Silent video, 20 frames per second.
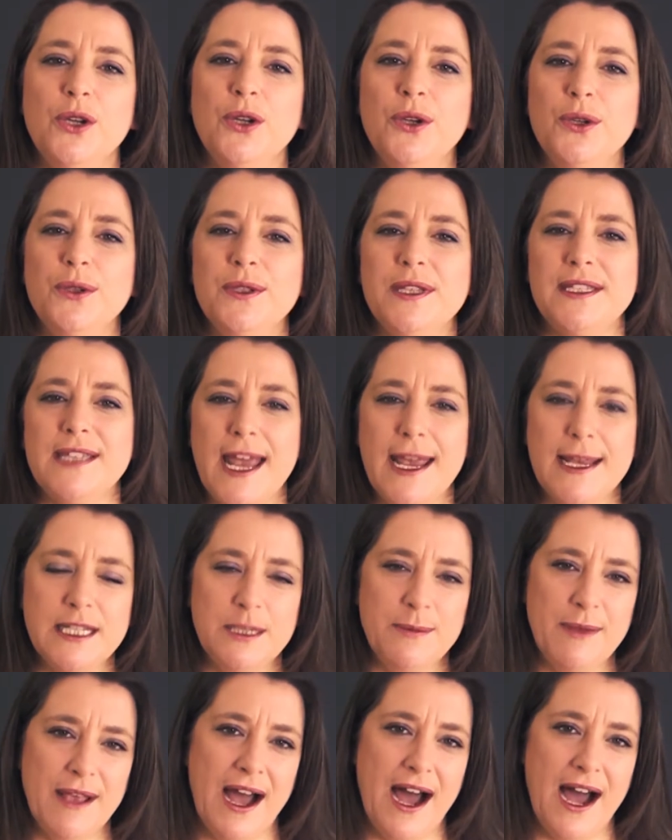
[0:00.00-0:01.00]
who
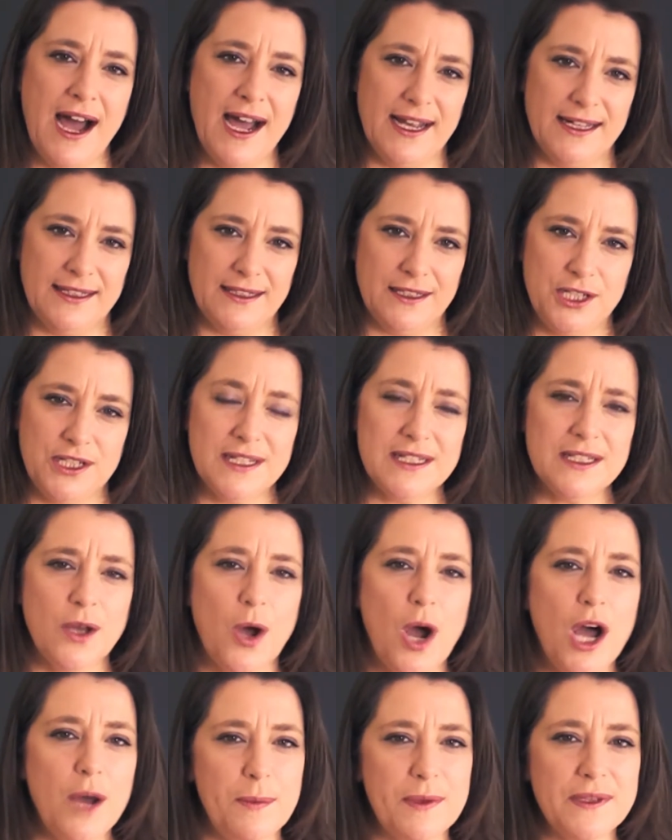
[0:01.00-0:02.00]
stays behind. She does
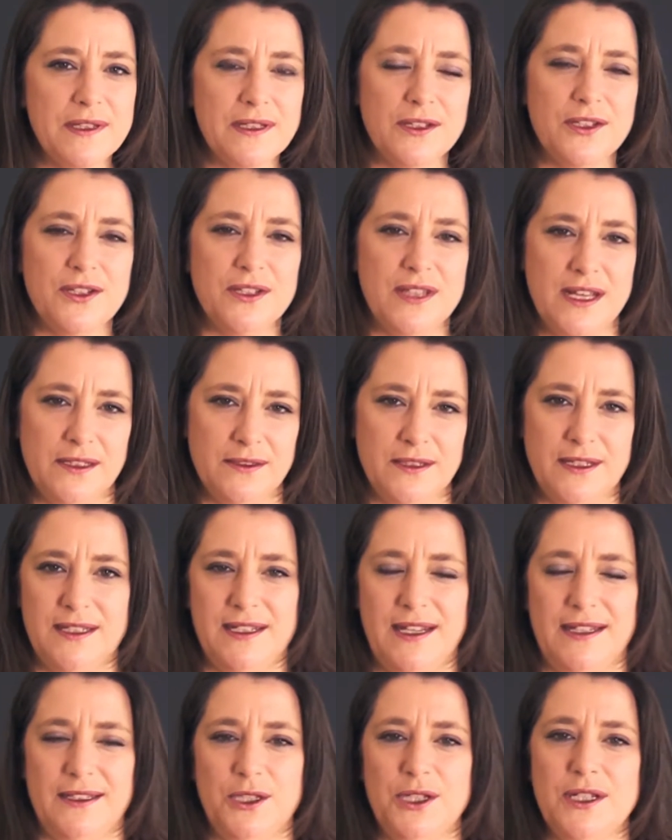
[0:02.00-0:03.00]
the opposite to the eldest
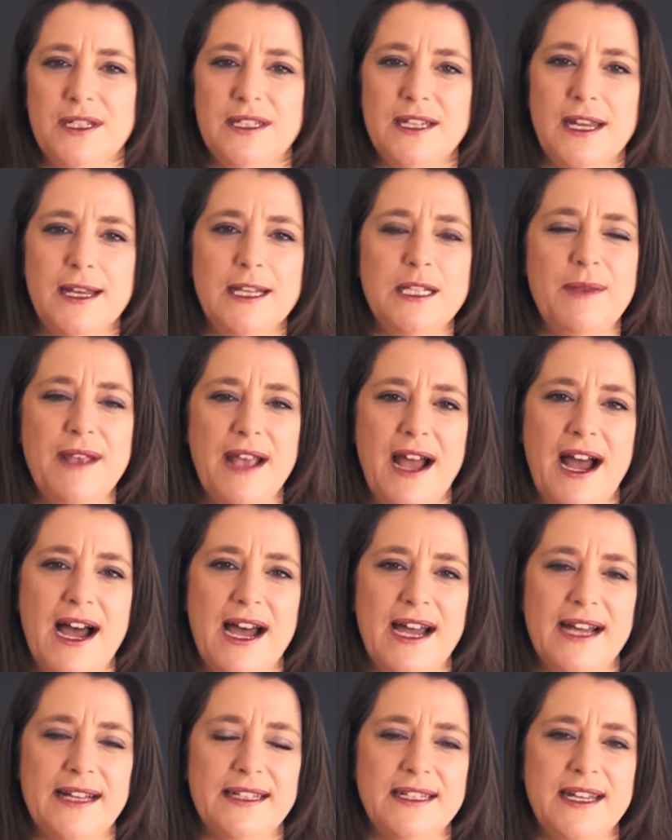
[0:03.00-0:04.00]
son. She stays
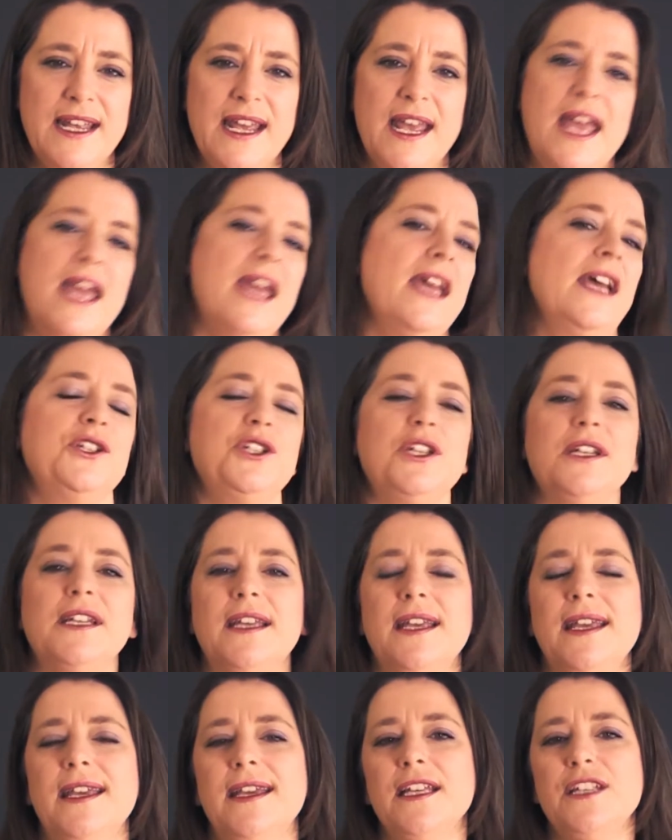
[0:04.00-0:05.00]
behind and she
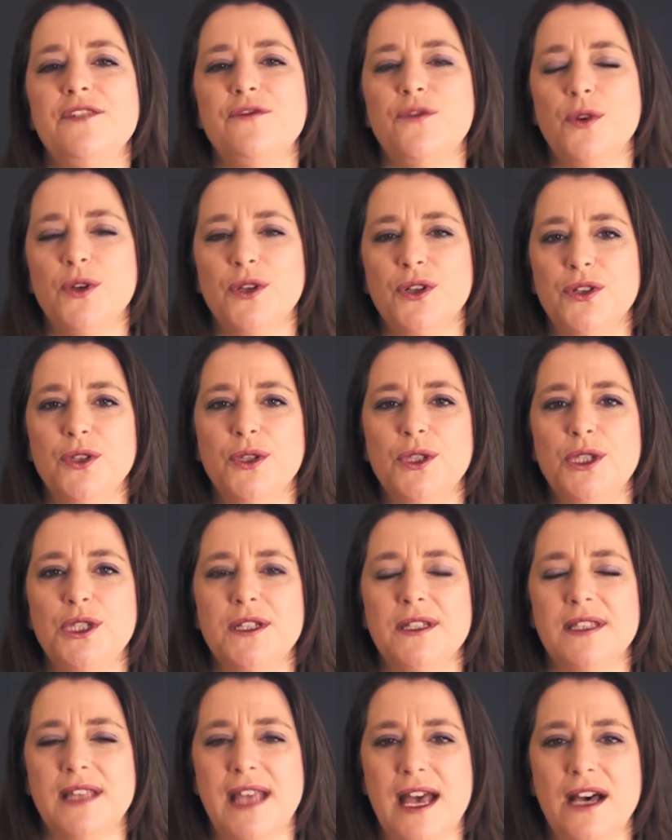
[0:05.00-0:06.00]
cares for and
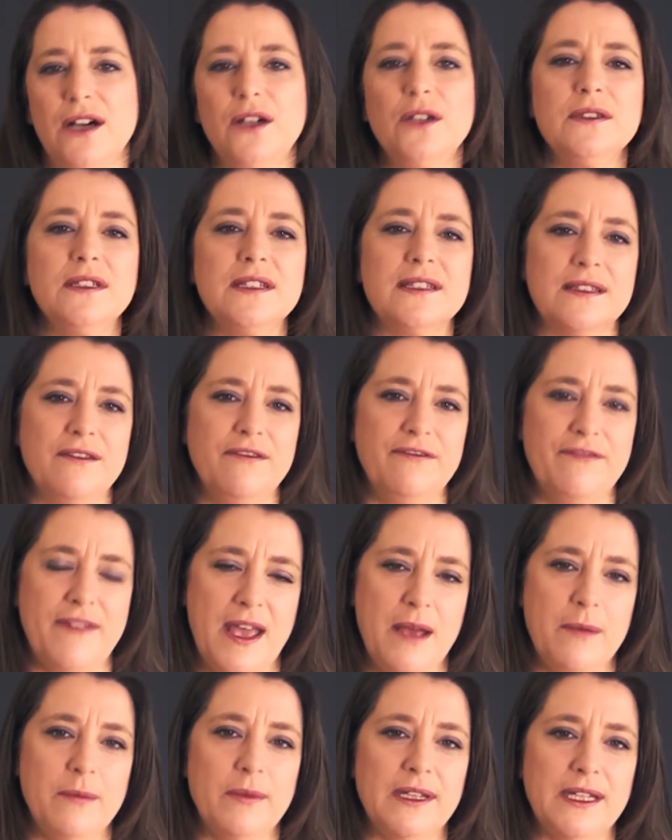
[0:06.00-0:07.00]
nurtures the elders in the
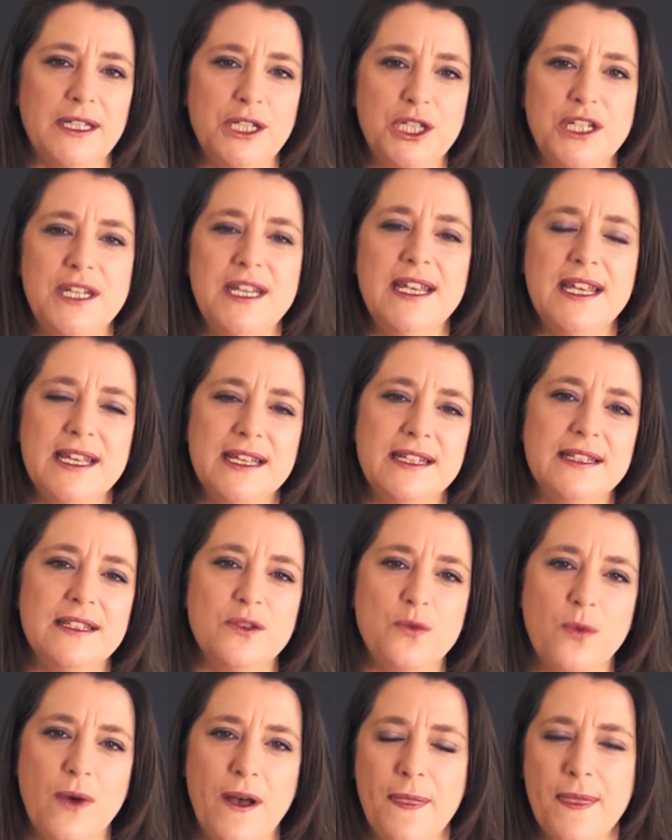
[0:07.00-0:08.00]
family. She is
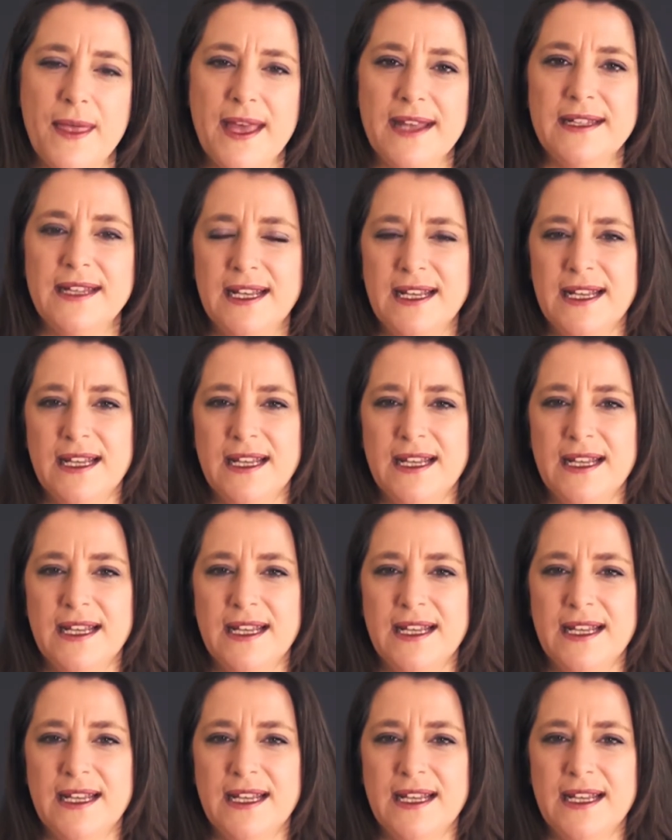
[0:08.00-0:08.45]
the one that